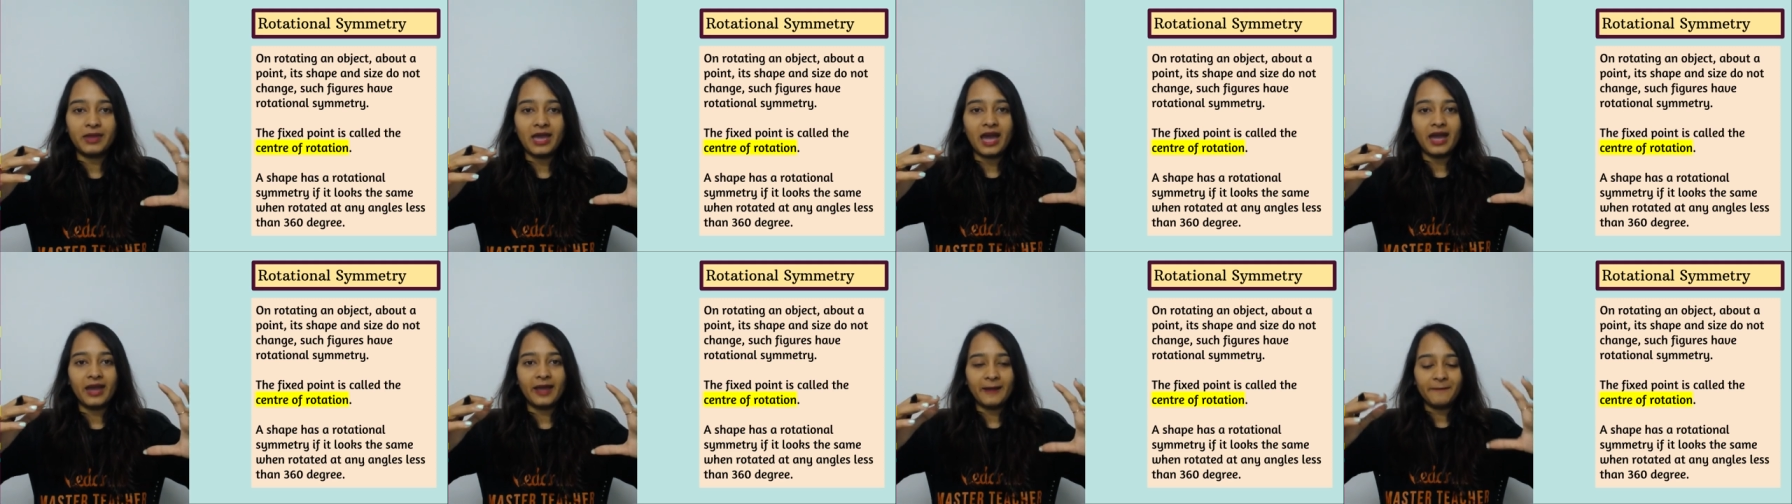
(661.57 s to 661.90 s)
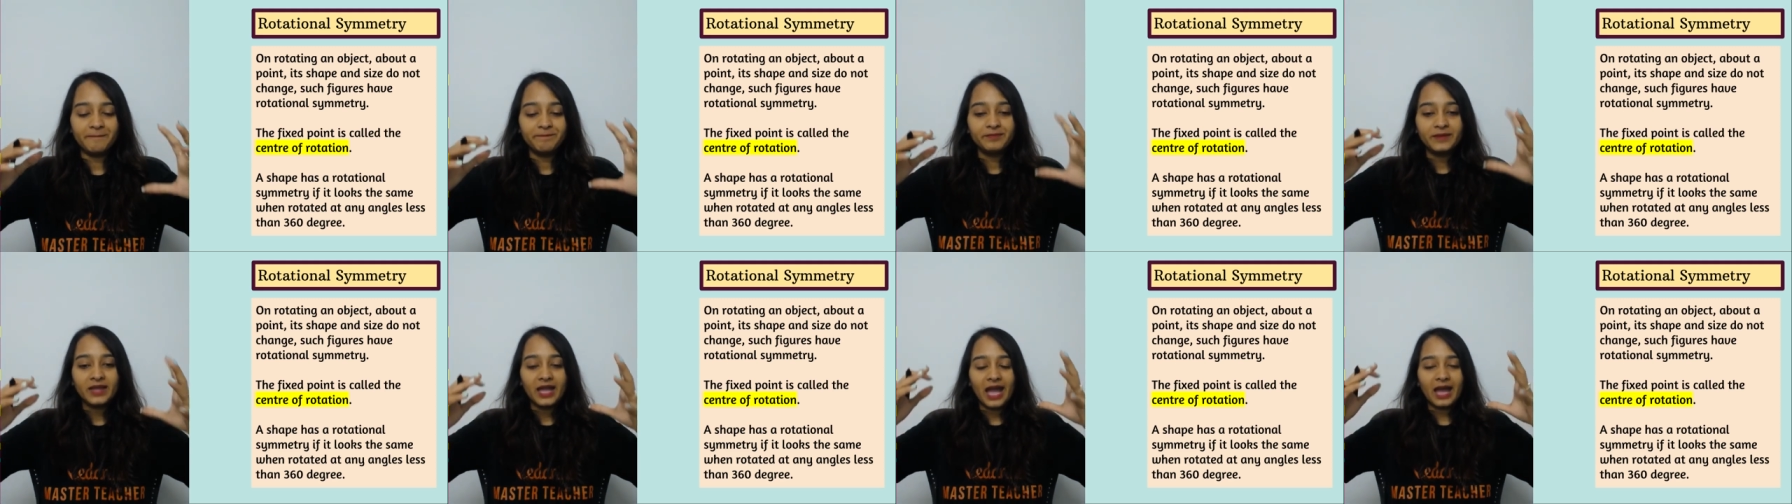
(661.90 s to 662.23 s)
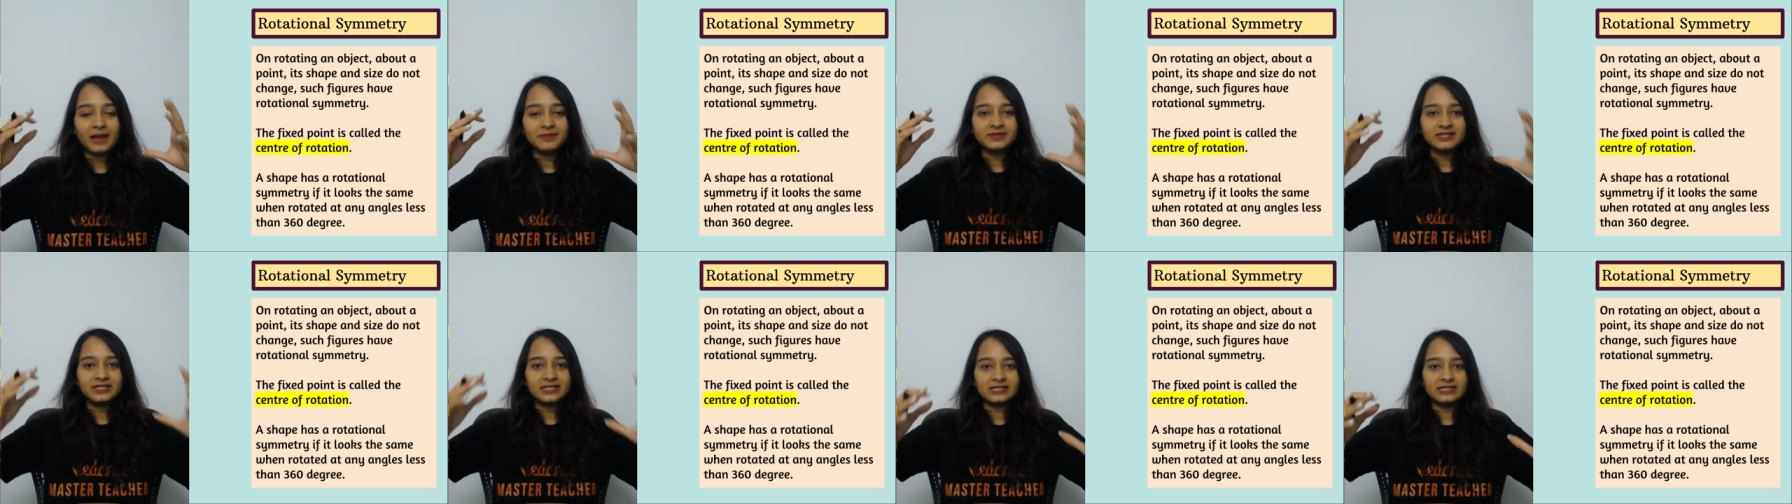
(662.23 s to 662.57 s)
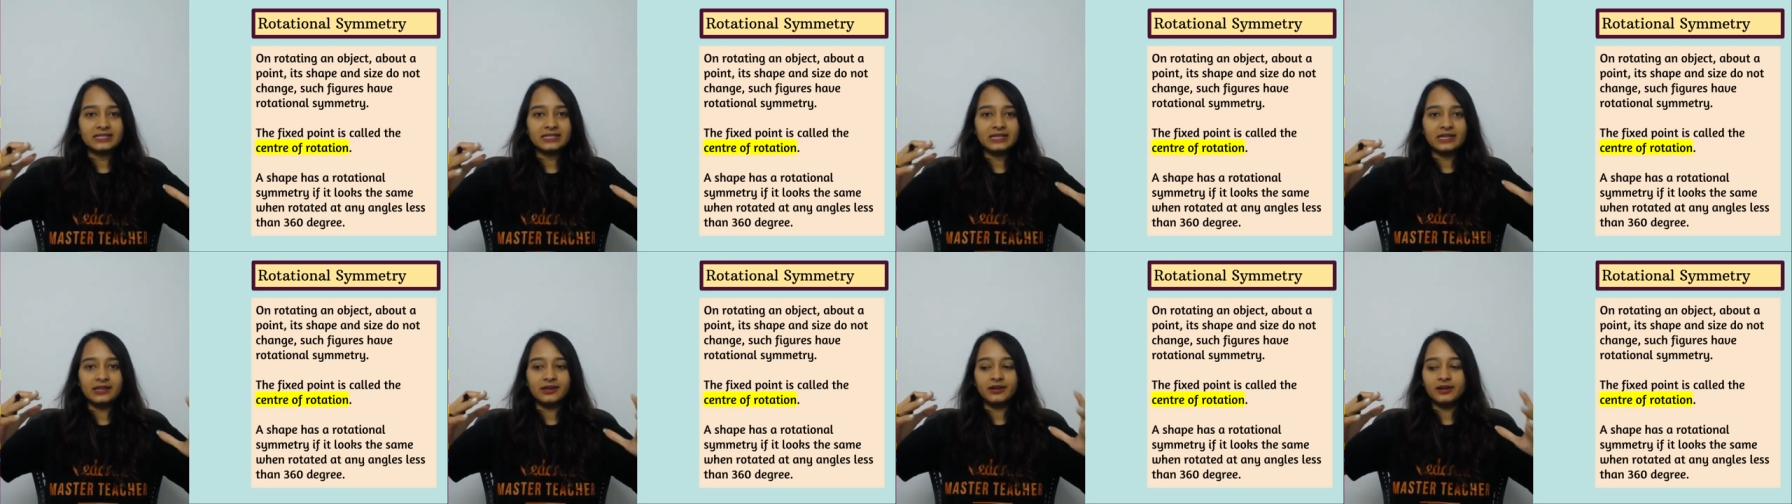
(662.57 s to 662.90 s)
kya hai? I'm
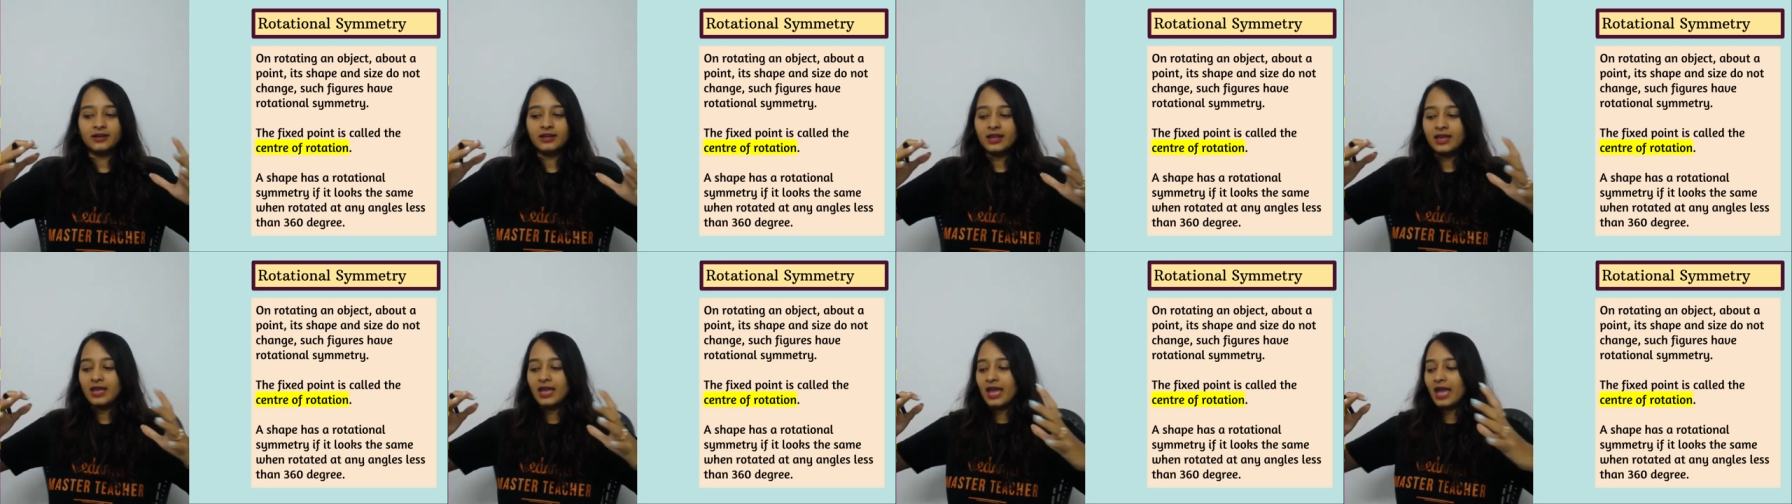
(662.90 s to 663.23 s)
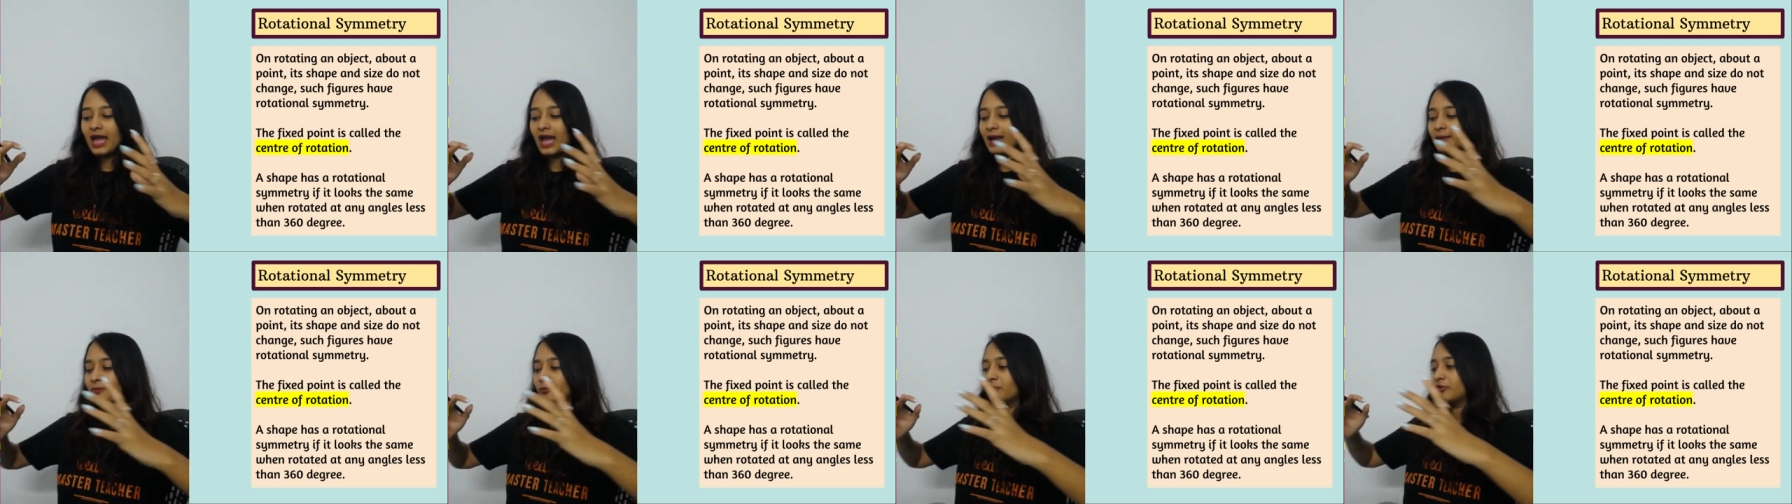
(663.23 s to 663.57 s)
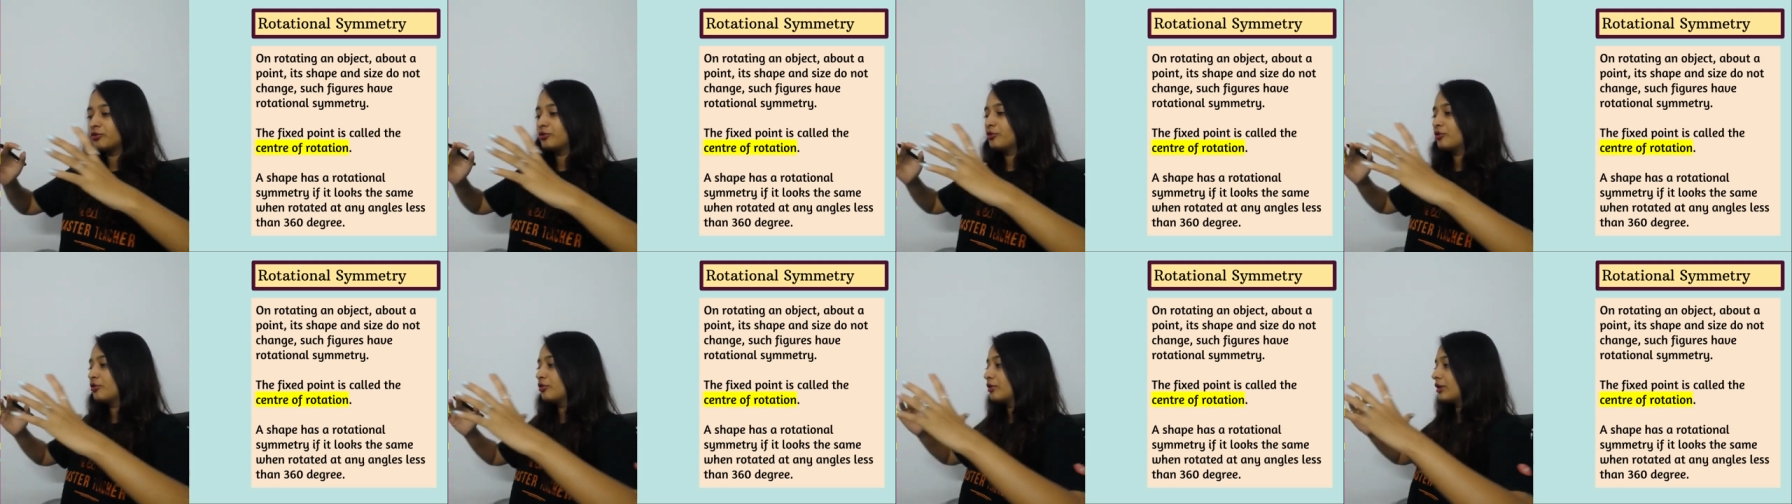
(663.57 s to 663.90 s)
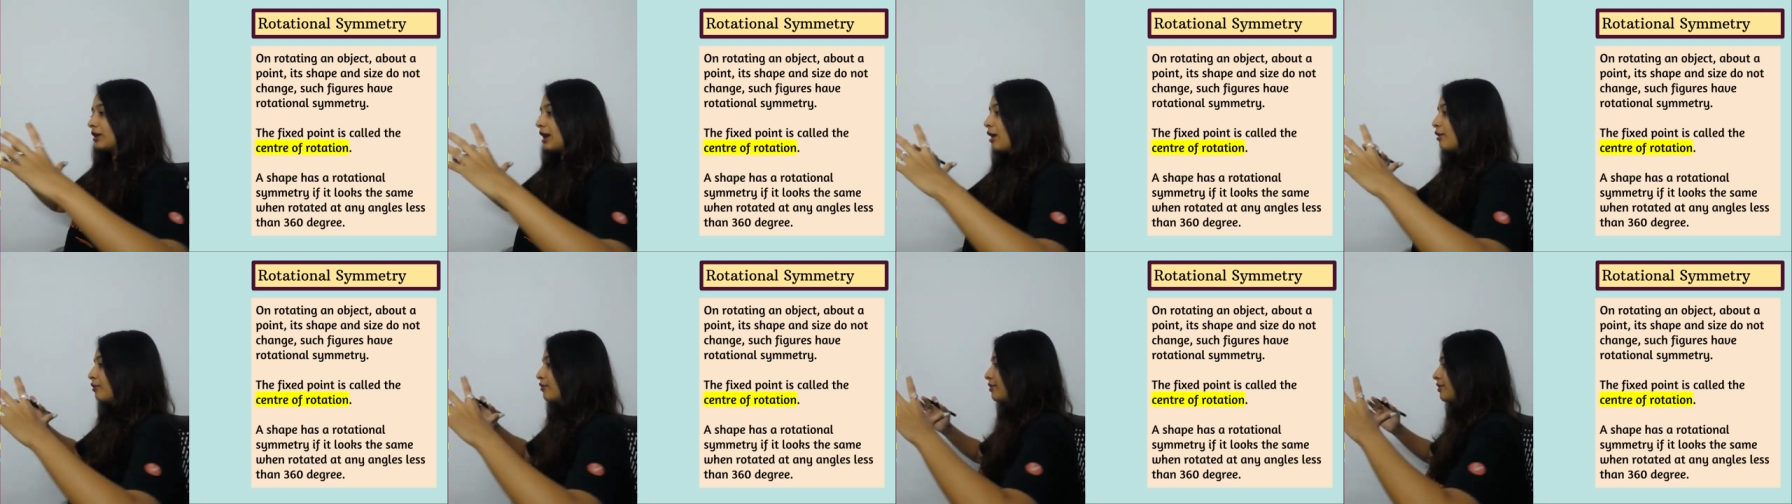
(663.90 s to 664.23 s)
sitting here. I'm going to go
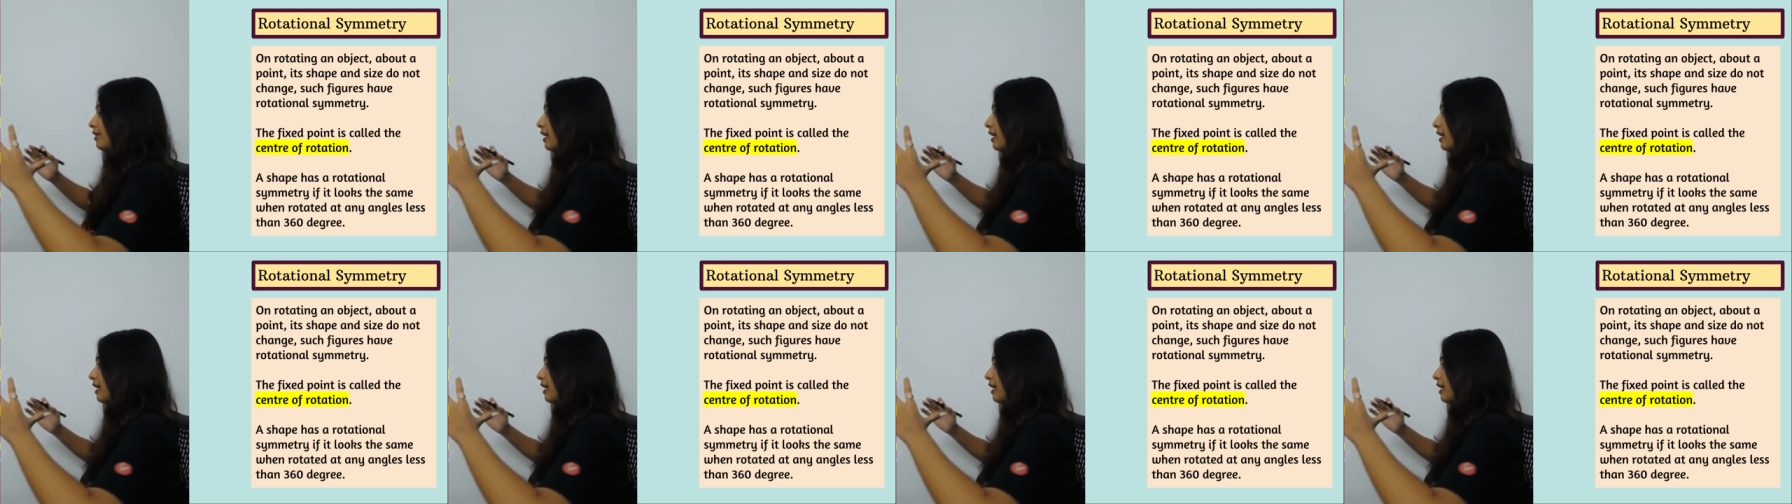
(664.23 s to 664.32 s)
round,